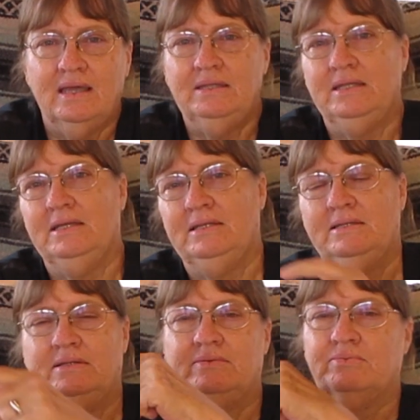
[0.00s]
and then
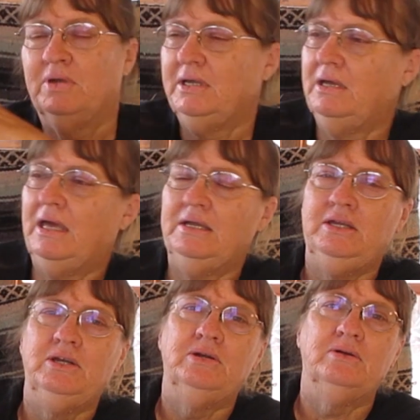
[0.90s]
right out
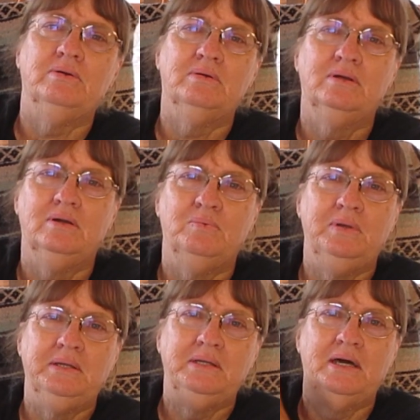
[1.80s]
here,
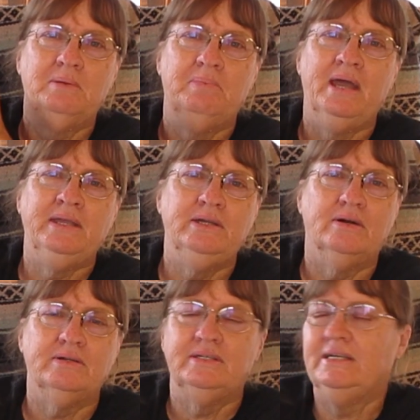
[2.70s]
we got a
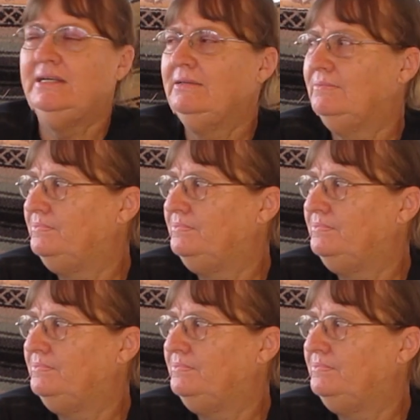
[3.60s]
backyard gate.